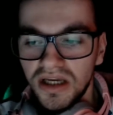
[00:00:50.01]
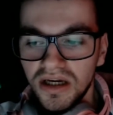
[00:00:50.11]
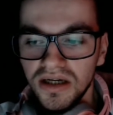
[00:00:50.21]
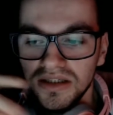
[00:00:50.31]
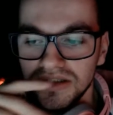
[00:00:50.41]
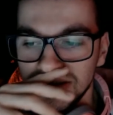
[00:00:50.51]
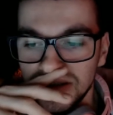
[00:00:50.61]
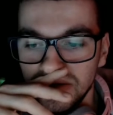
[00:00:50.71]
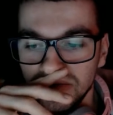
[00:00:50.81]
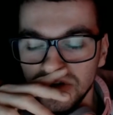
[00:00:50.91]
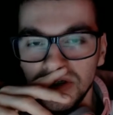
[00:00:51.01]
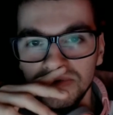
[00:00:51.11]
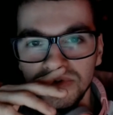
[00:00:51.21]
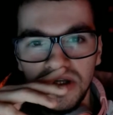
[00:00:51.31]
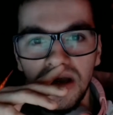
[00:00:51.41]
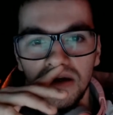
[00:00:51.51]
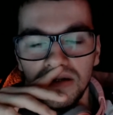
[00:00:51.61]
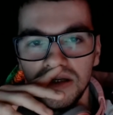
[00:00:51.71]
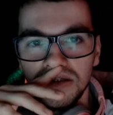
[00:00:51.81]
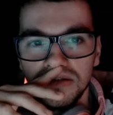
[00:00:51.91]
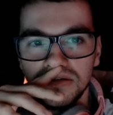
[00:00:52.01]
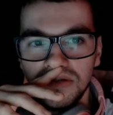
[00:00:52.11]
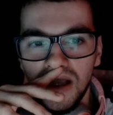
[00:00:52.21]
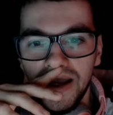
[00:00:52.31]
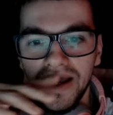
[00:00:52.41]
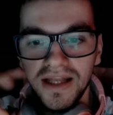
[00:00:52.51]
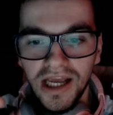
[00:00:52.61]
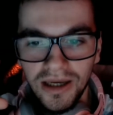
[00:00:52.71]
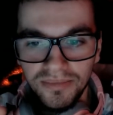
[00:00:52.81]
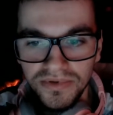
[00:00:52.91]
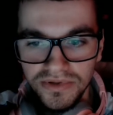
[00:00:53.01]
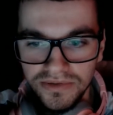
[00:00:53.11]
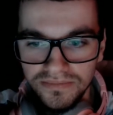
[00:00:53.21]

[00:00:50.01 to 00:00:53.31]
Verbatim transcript: honestly, there there was a lot that had happened.